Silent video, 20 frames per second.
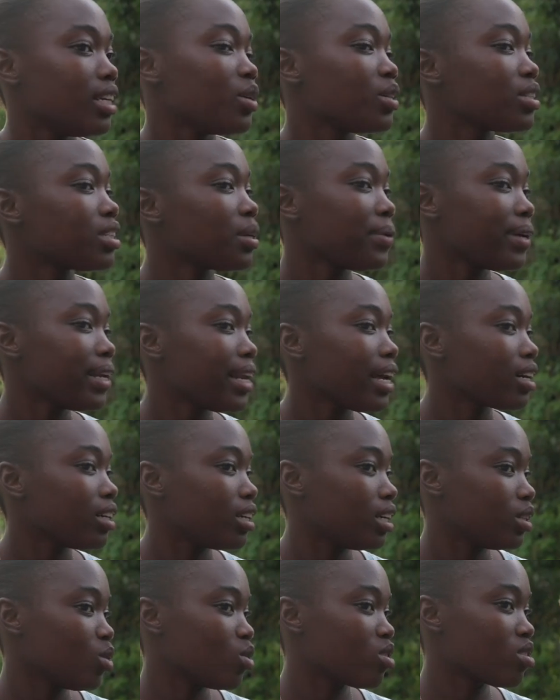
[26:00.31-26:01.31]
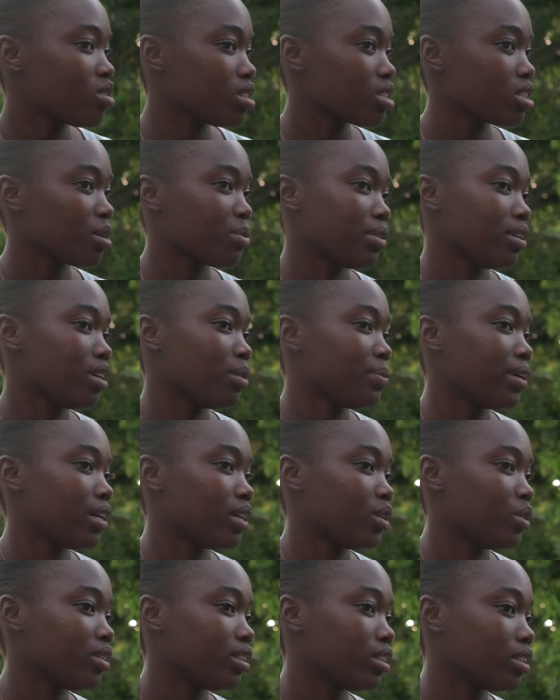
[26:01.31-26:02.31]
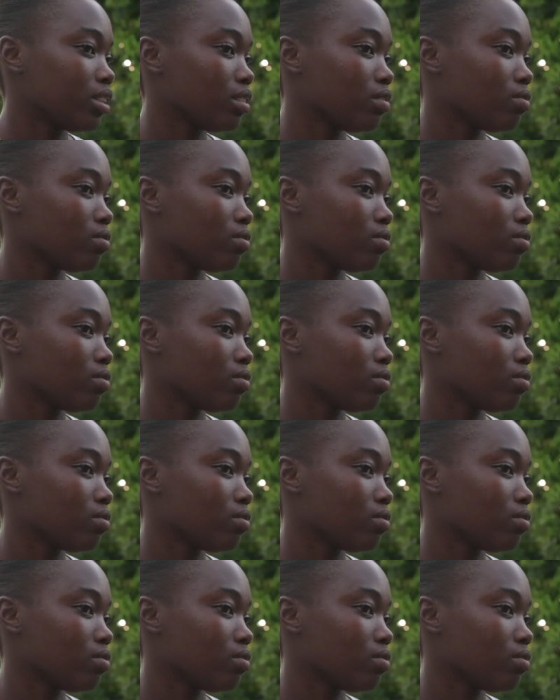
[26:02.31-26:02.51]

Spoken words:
you know something I like when you talk close up with Omar, though?